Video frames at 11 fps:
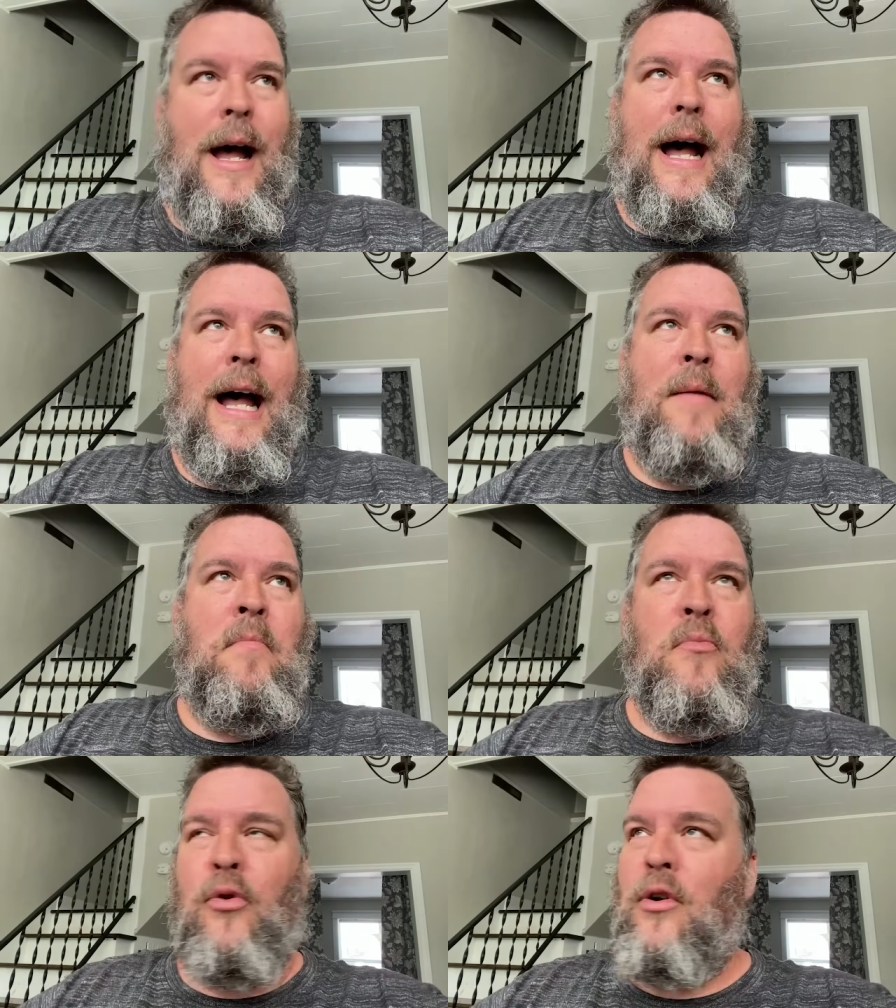
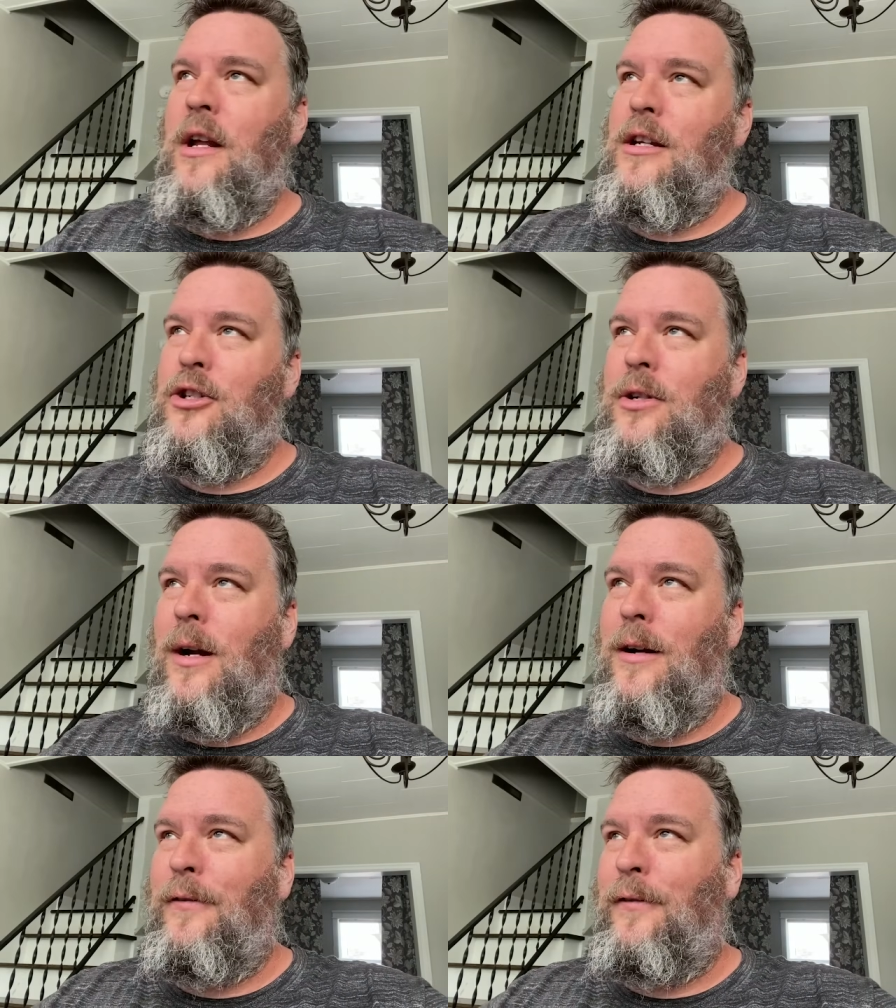I'm pretty
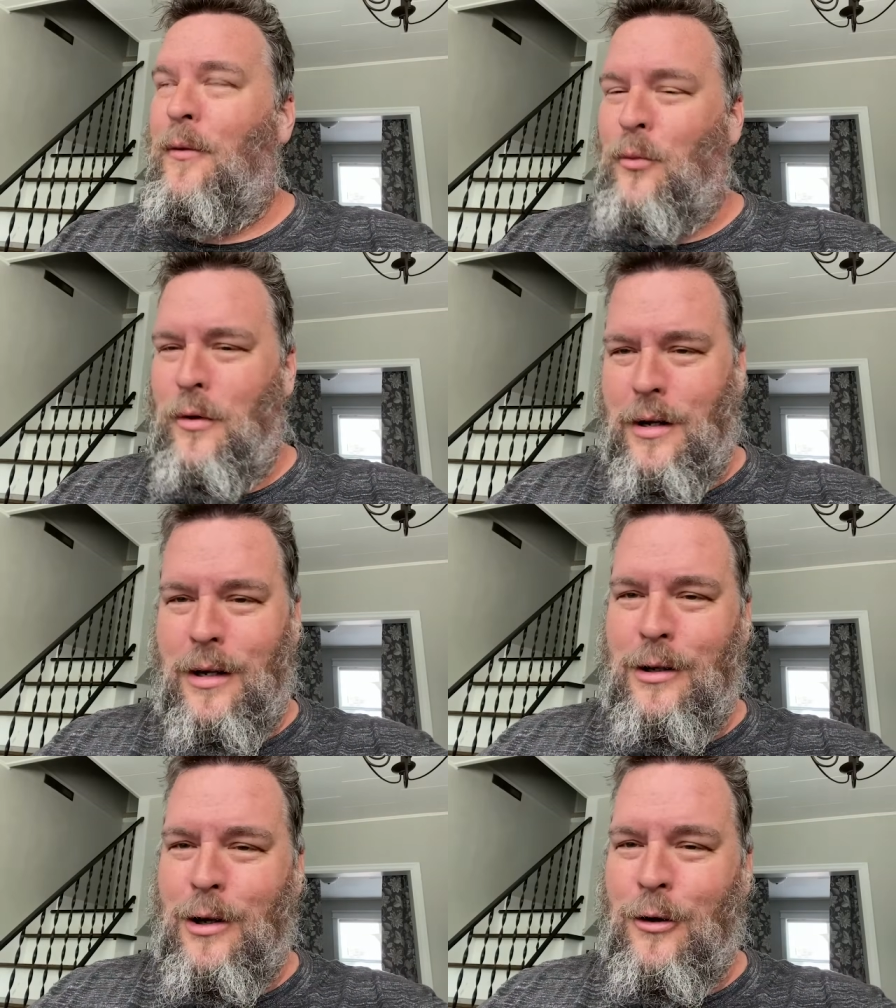sure from what
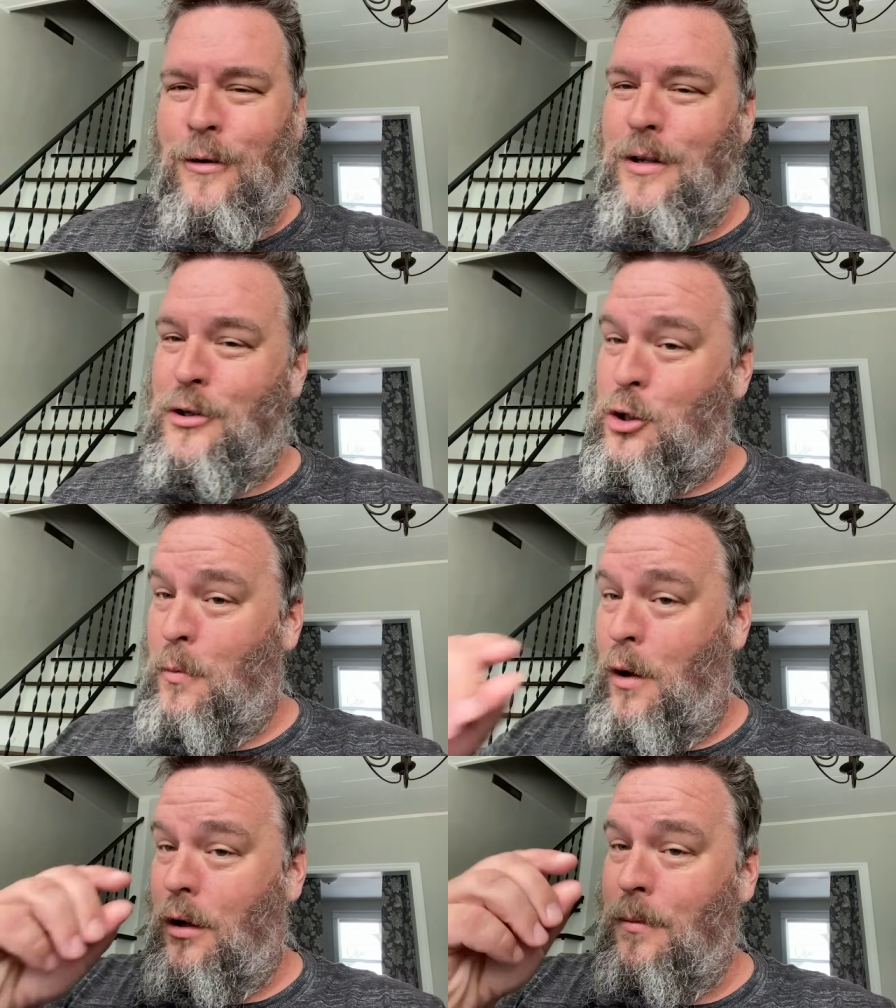I know, the
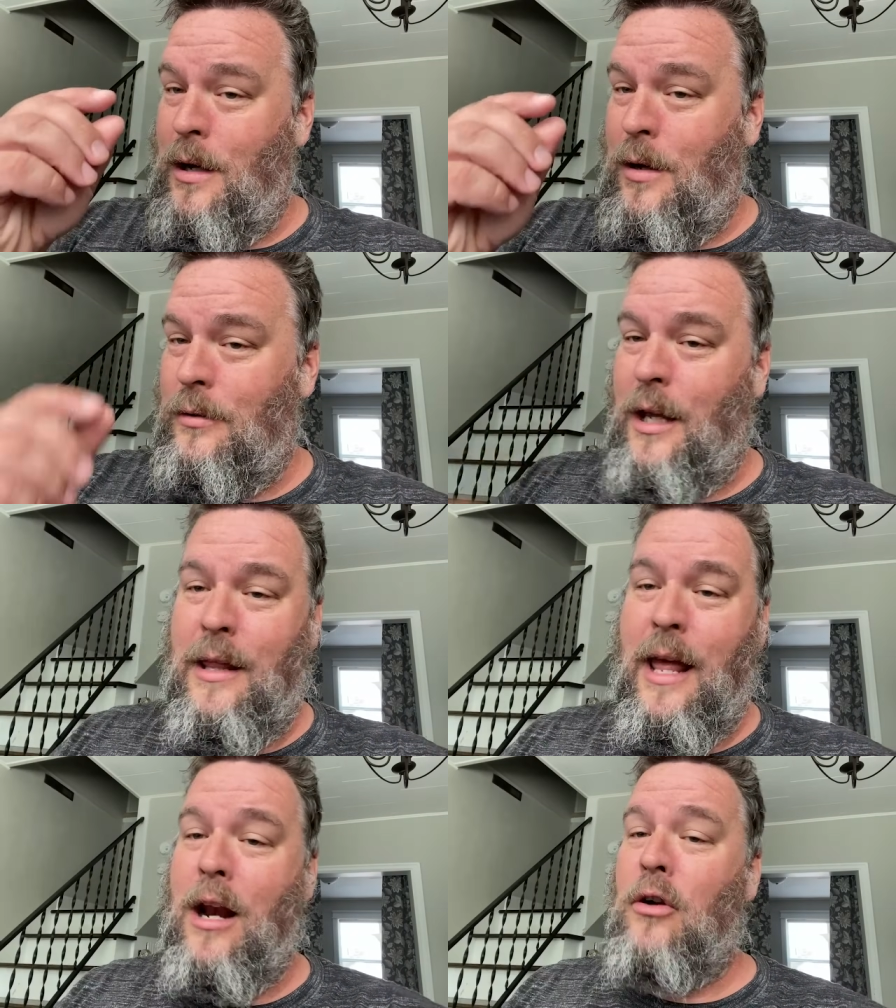small amount, they,
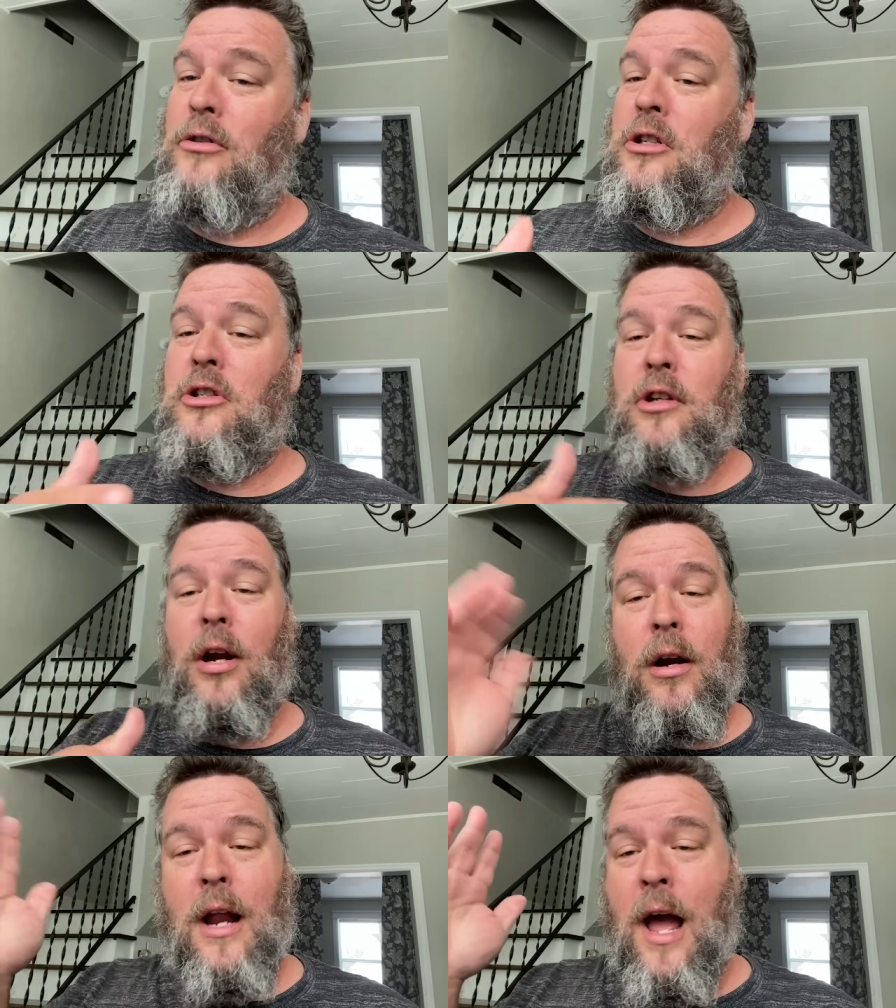they don't just
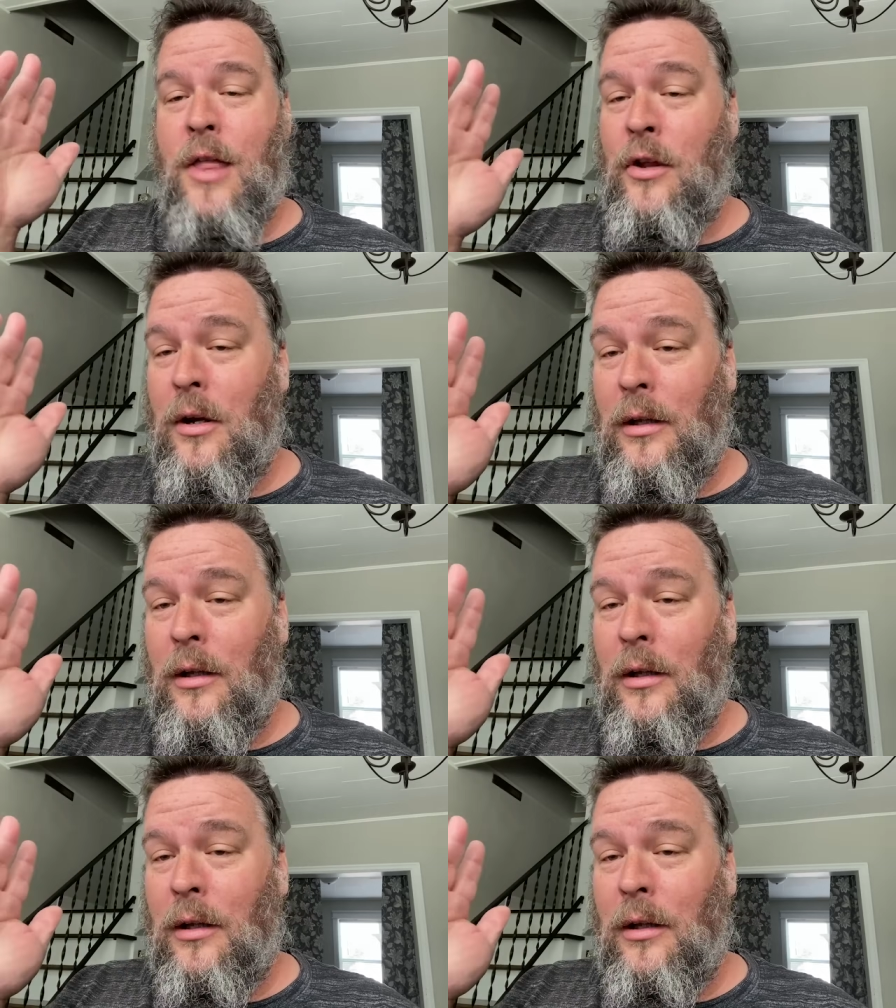turn on their